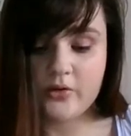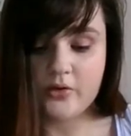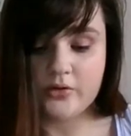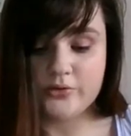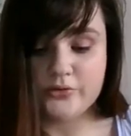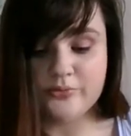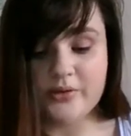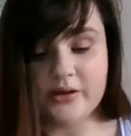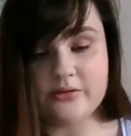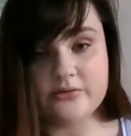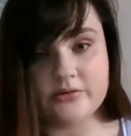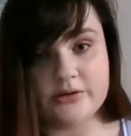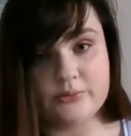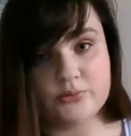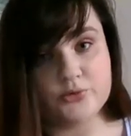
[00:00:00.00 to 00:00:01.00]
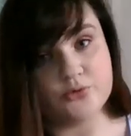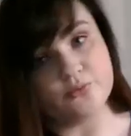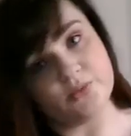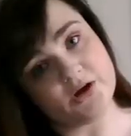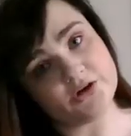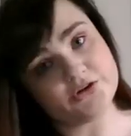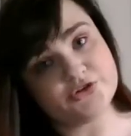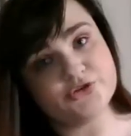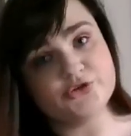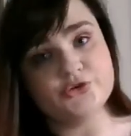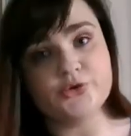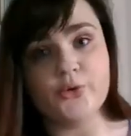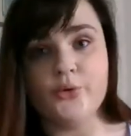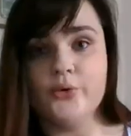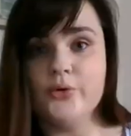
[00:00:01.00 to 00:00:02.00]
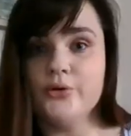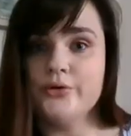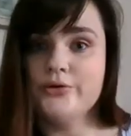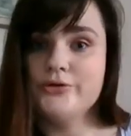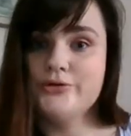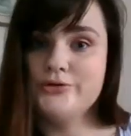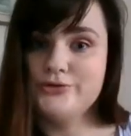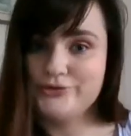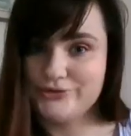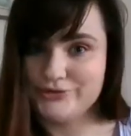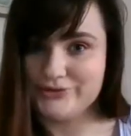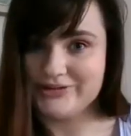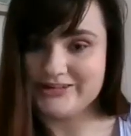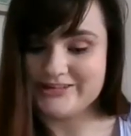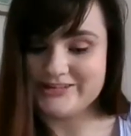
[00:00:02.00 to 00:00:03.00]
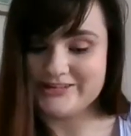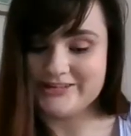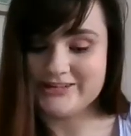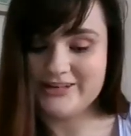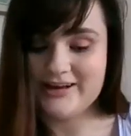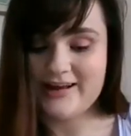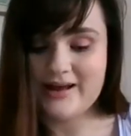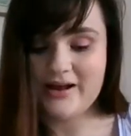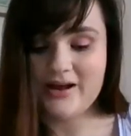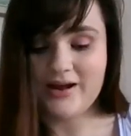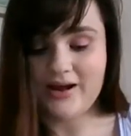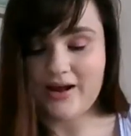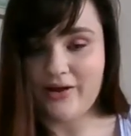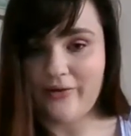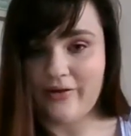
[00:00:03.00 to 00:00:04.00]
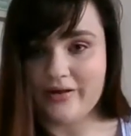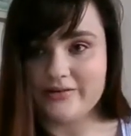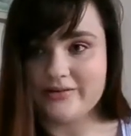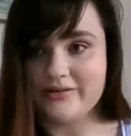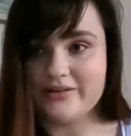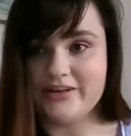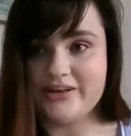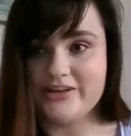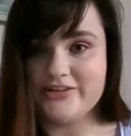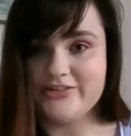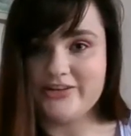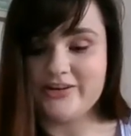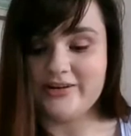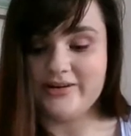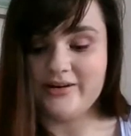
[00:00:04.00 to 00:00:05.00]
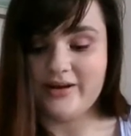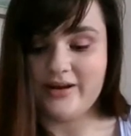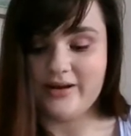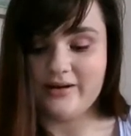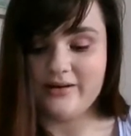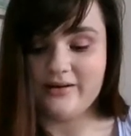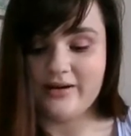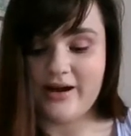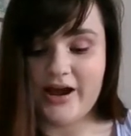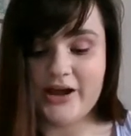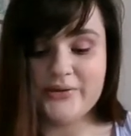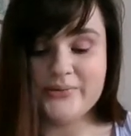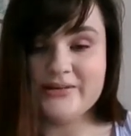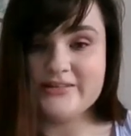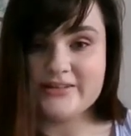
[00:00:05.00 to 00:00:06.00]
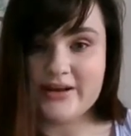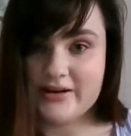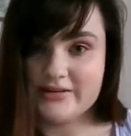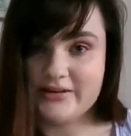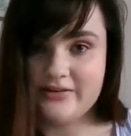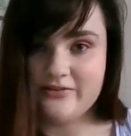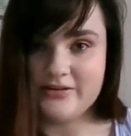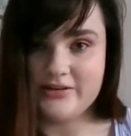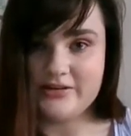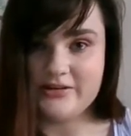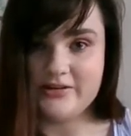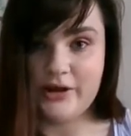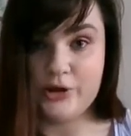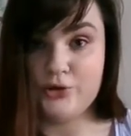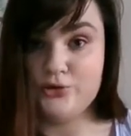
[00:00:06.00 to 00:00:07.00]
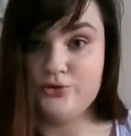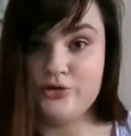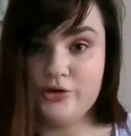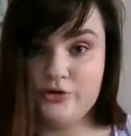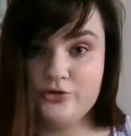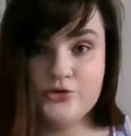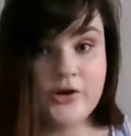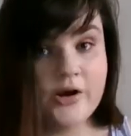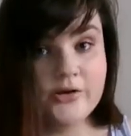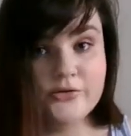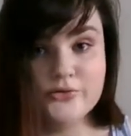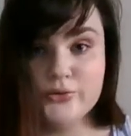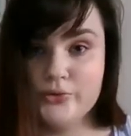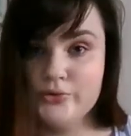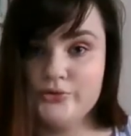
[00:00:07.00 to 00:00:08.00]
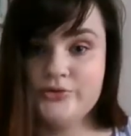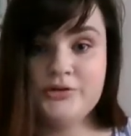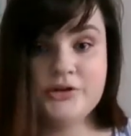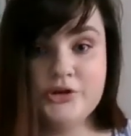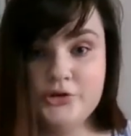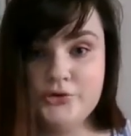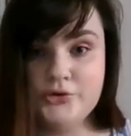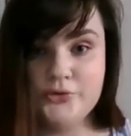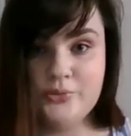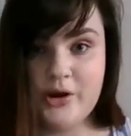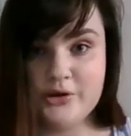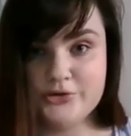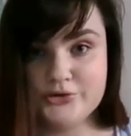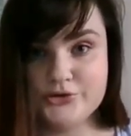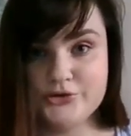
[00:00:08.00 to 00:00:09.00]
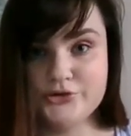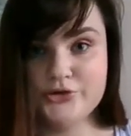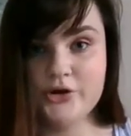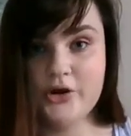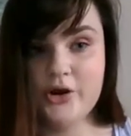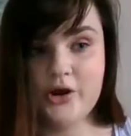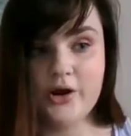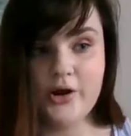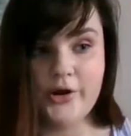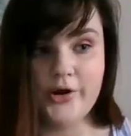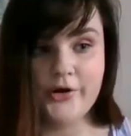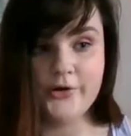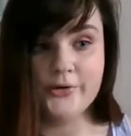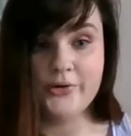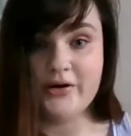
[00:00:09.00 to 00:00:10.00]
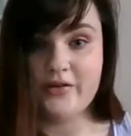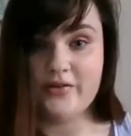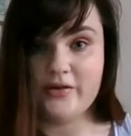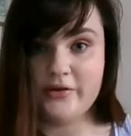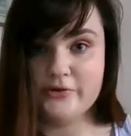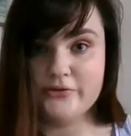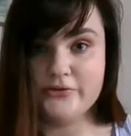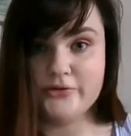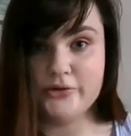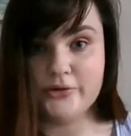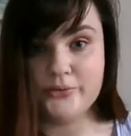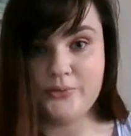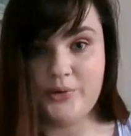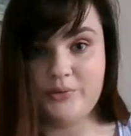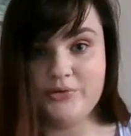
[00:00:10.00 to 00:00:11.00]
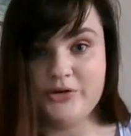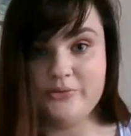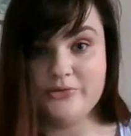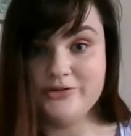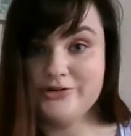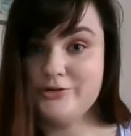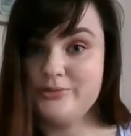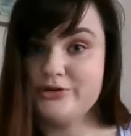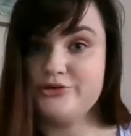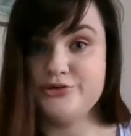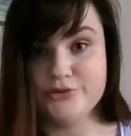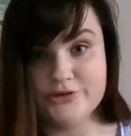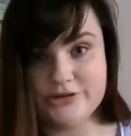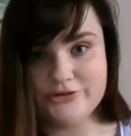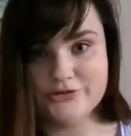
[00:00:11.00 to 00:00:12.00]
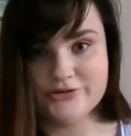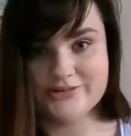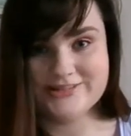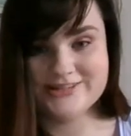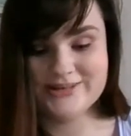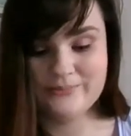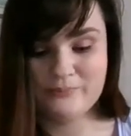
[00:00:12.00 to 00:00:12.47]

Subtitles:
You may sleep too much or too little, and engage in high-risk activity like using drugs or drinking too much, or anything else that may be deemed a little bit too dangerous.